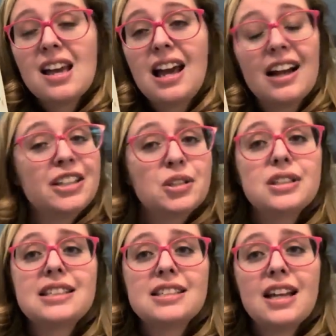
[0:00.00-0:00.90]
and I
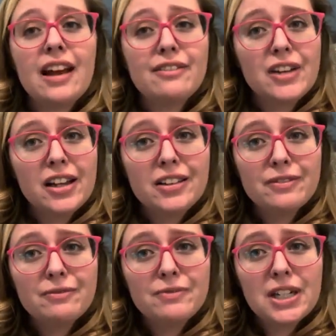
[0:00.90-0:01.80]
just have not
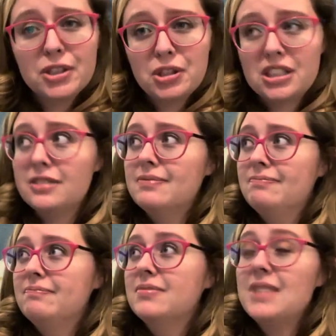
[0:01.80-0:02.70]
finished it
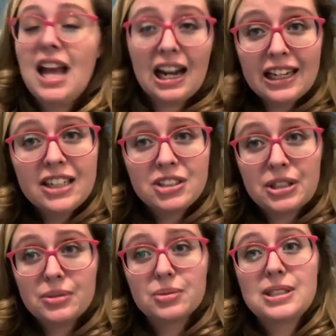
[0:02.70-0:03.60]
and I need
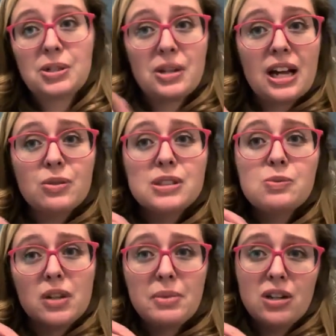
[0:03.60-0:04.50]
to. So that was
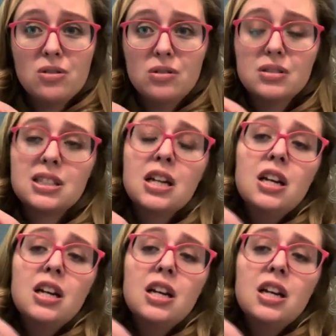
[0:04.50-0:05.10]
one of my goals